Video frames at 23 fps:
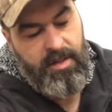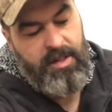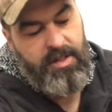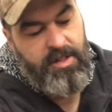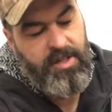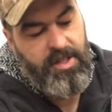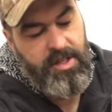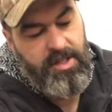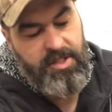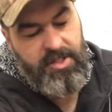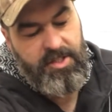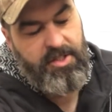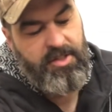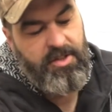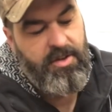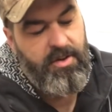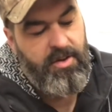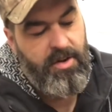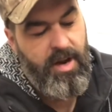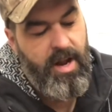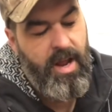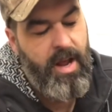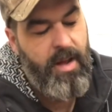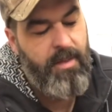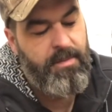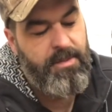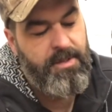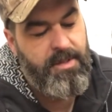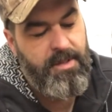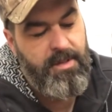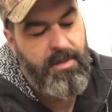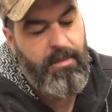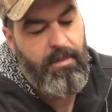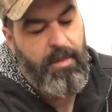Just
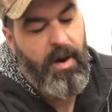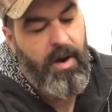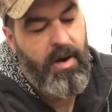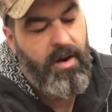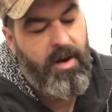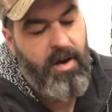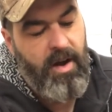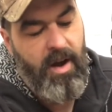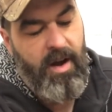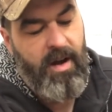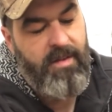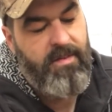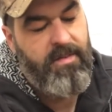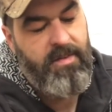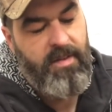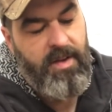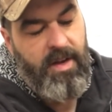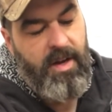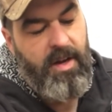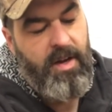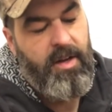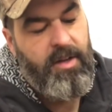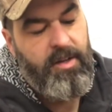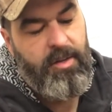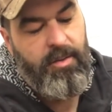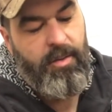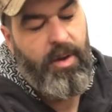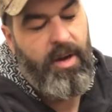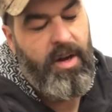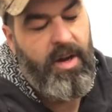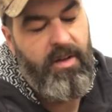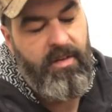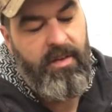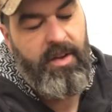scrapes the bark off to
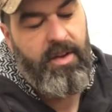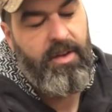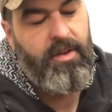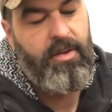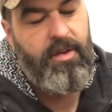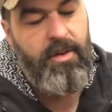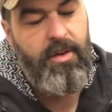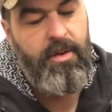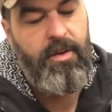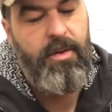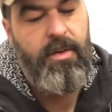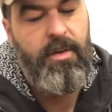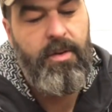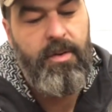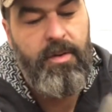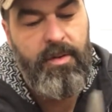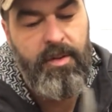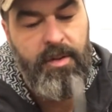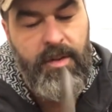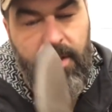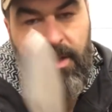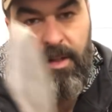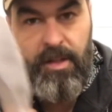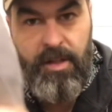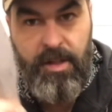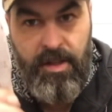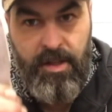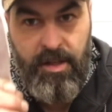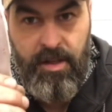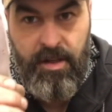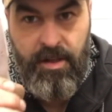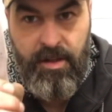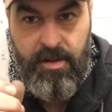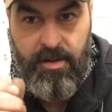whatever you do.
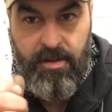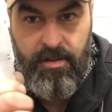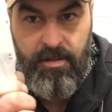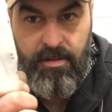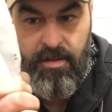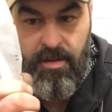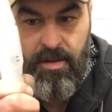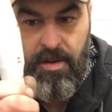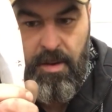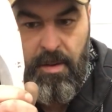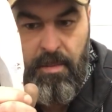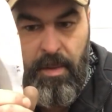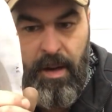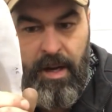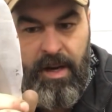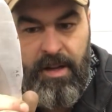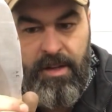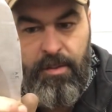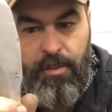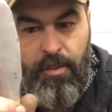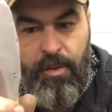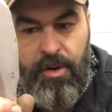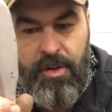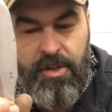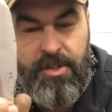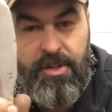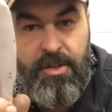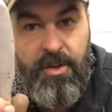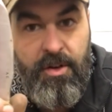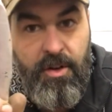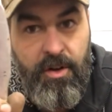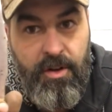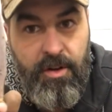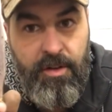But it works
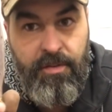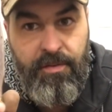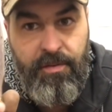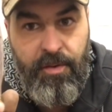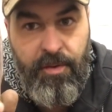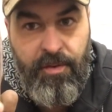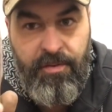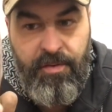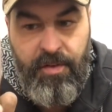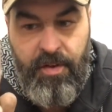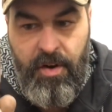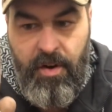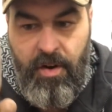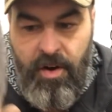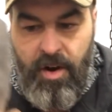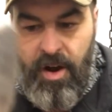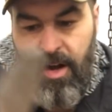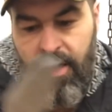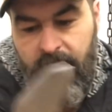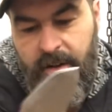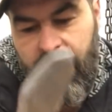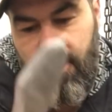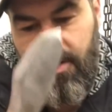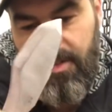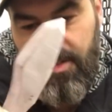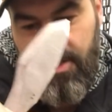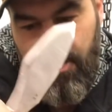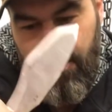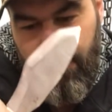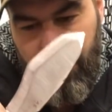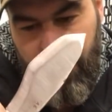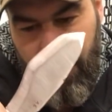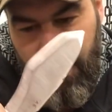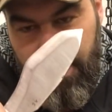good for ferro rod because
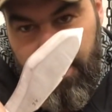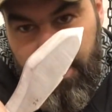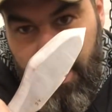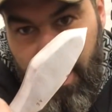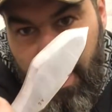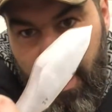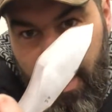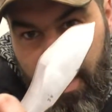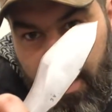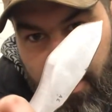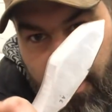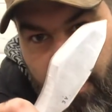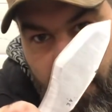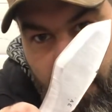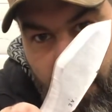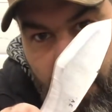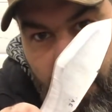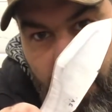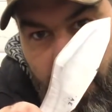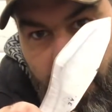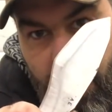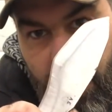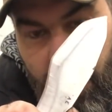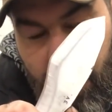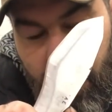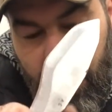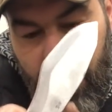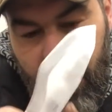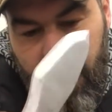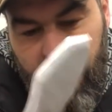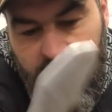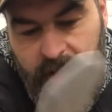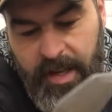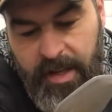of this angle.
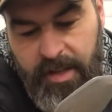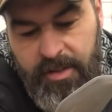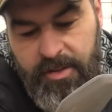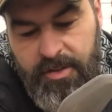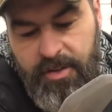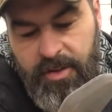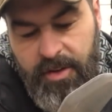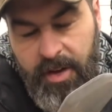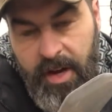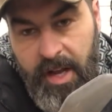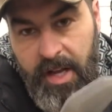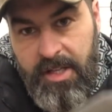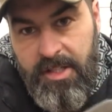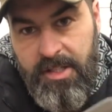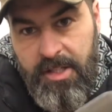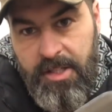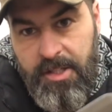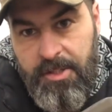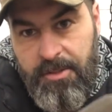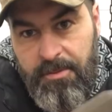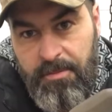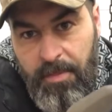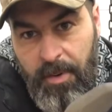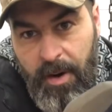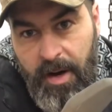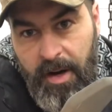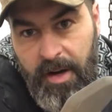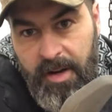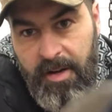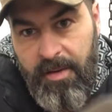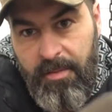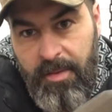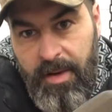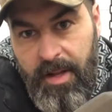It directs the
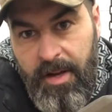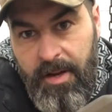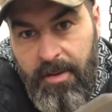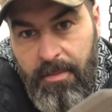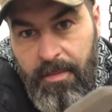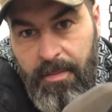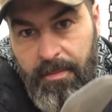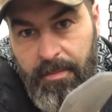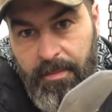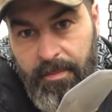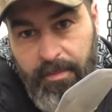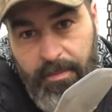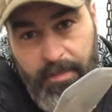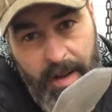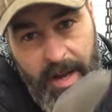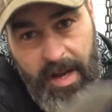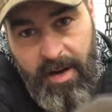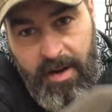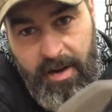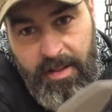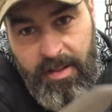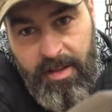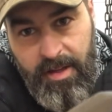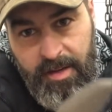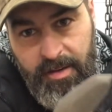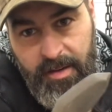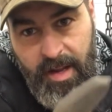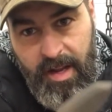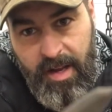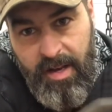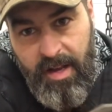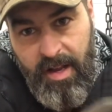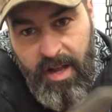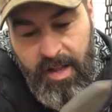spark a little better than
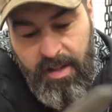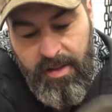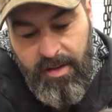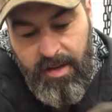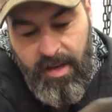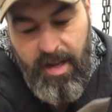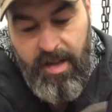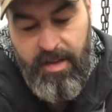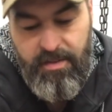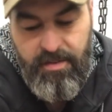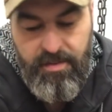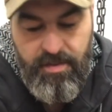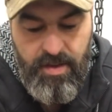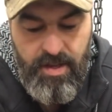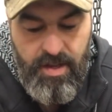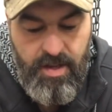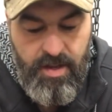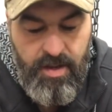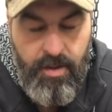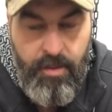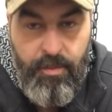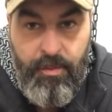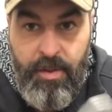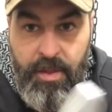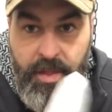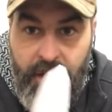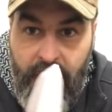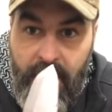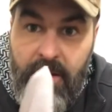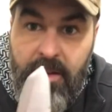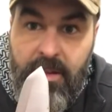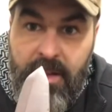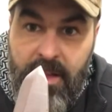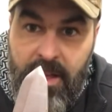any other knife
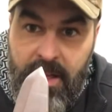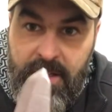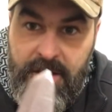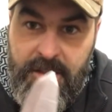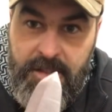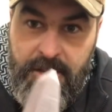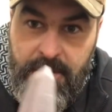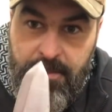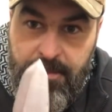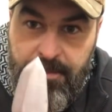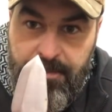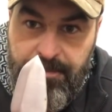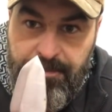without this.